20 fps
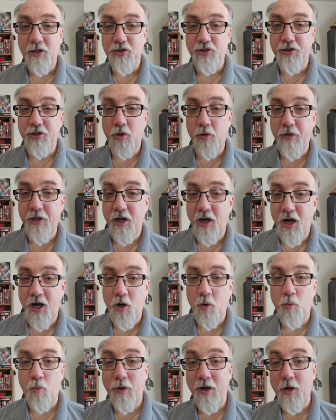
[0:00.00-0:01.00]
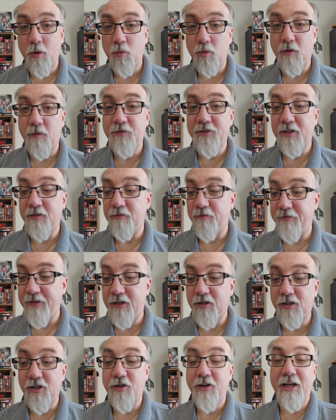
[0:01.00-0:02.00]
So there are werewolves and
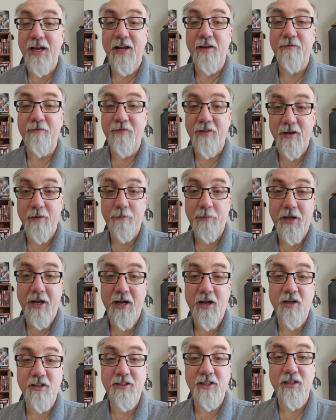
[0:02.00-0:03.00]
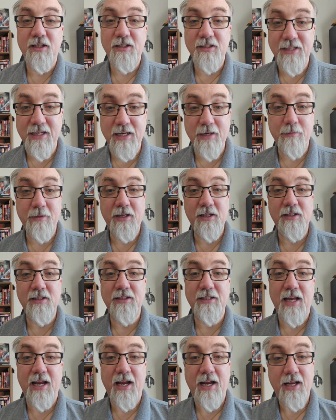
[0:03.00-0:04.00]
Valkyrie and vampires and
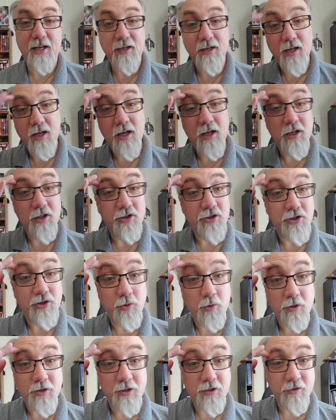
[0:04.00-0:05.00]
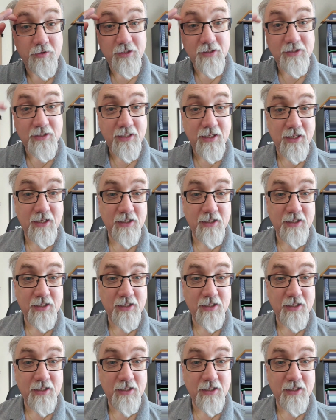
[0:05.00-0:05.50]
demons and sorcery,